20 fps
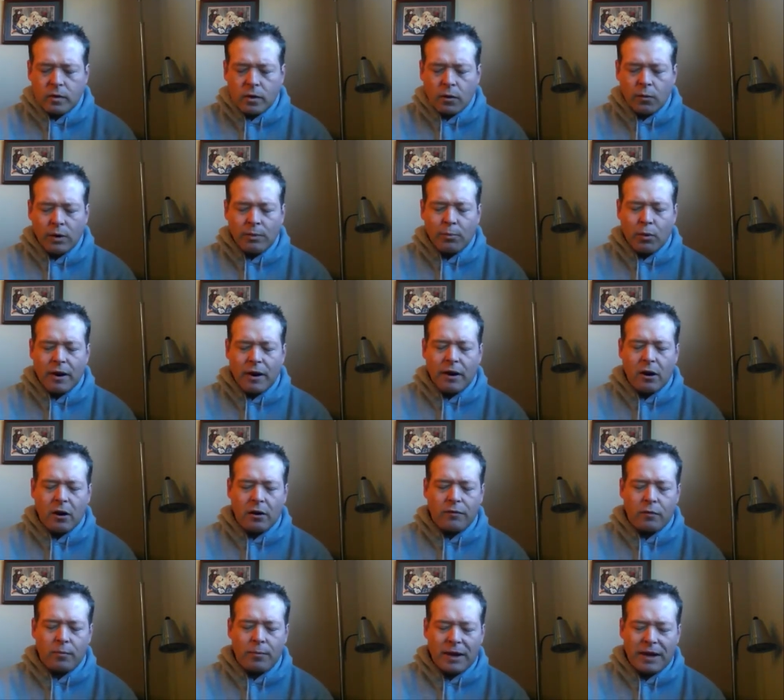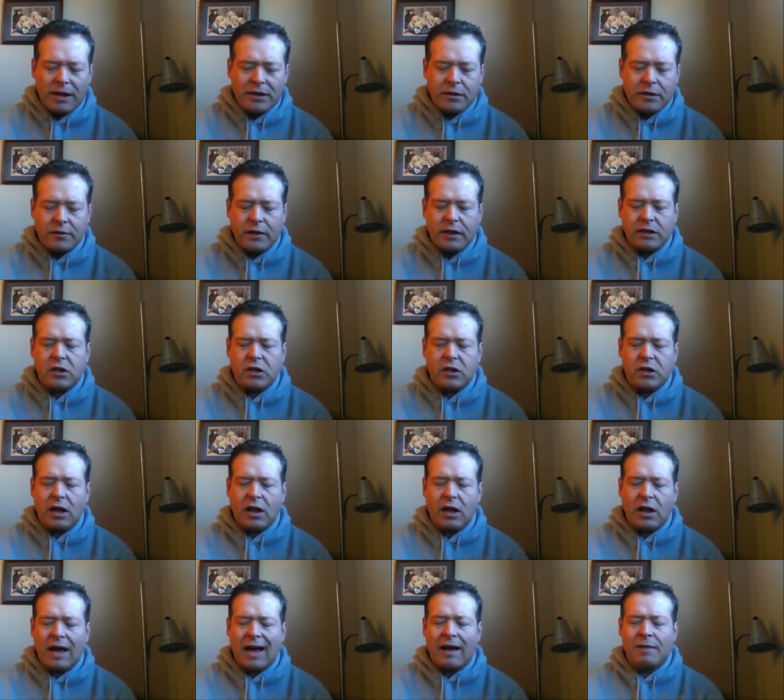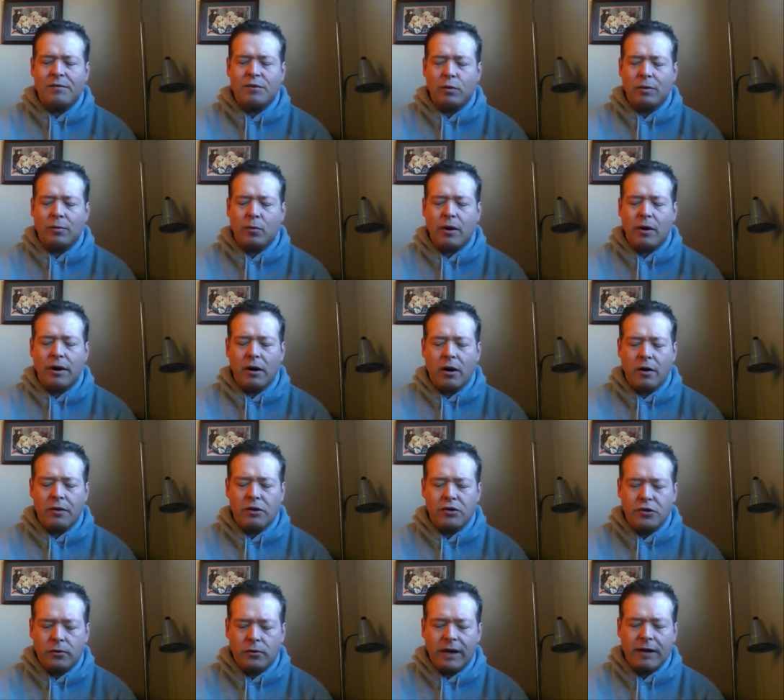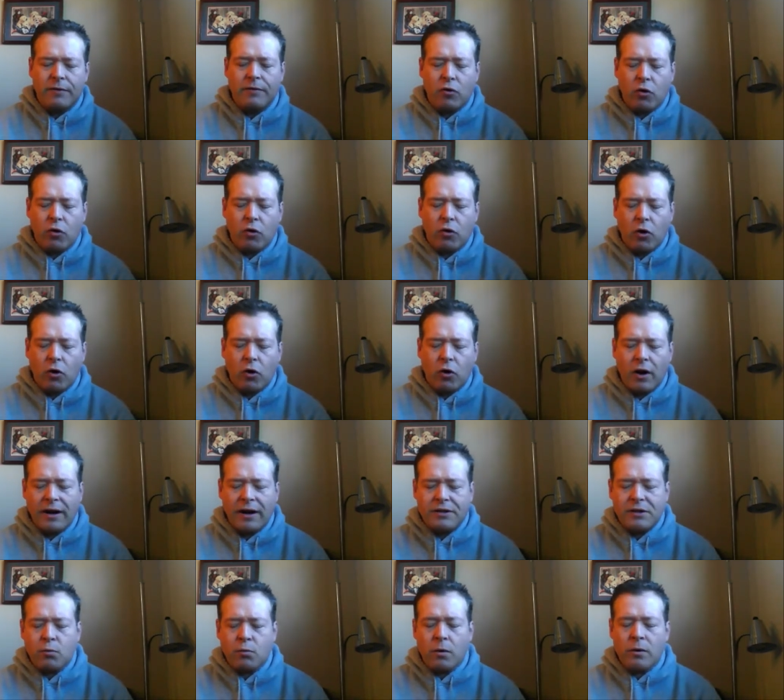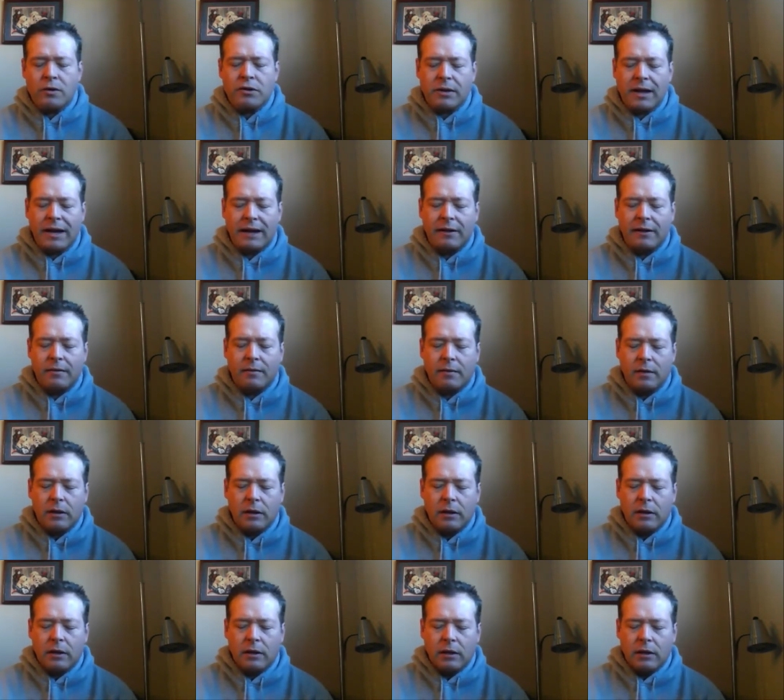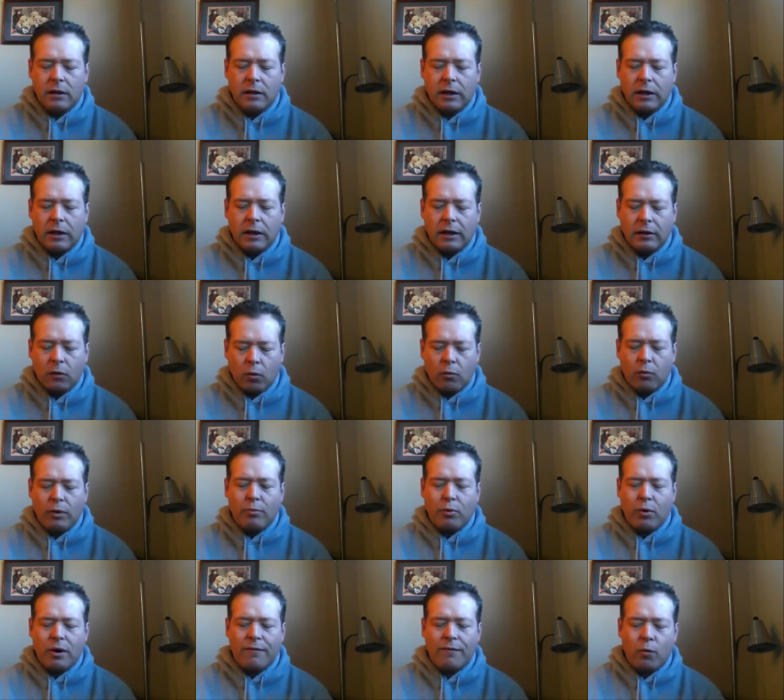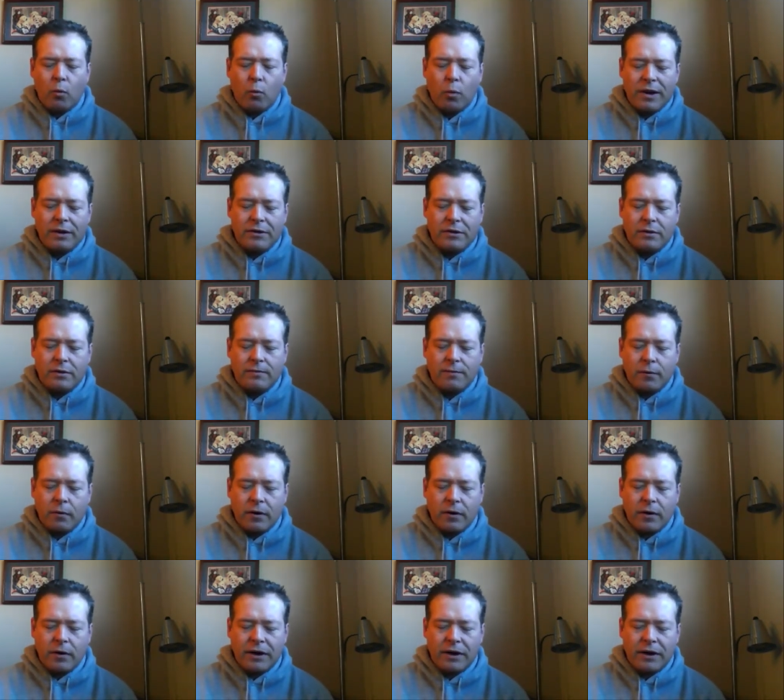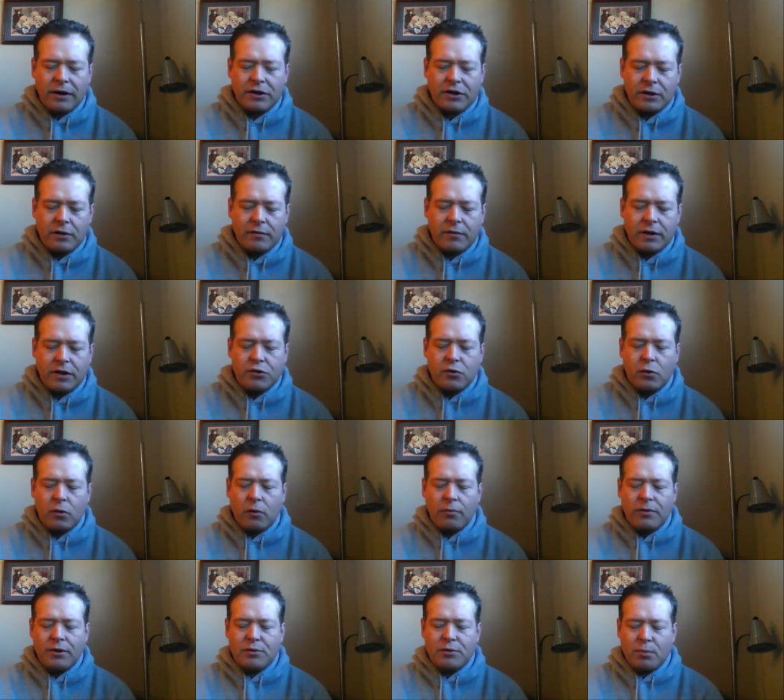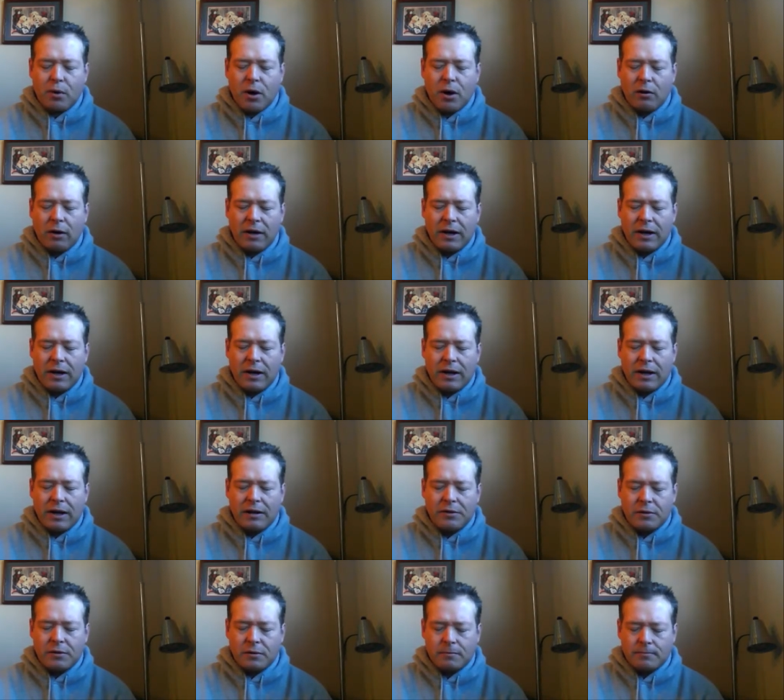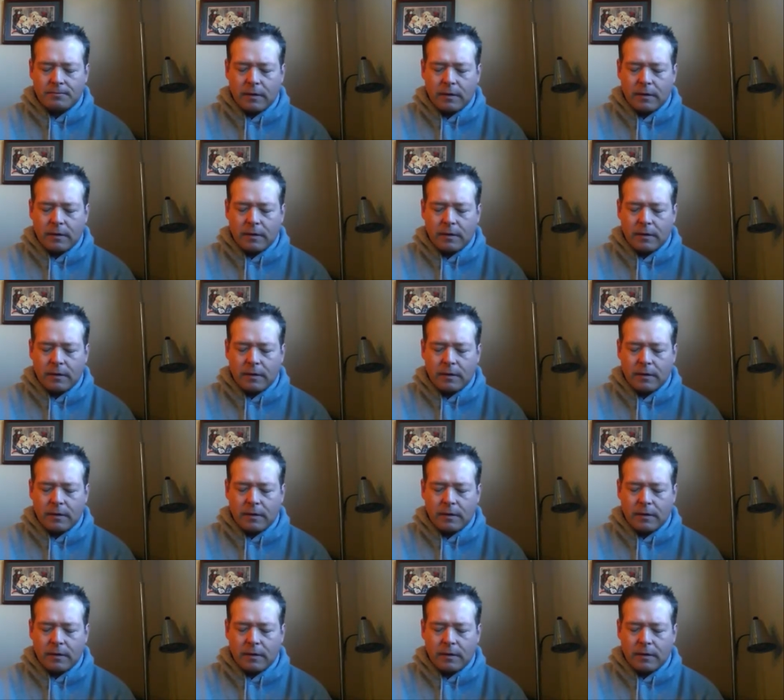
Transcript: We pray, God, for peace in these lives. We pray, God, that you'll give grace where it's needed. And Lord, we pray for wisdom for each individual on this prayer list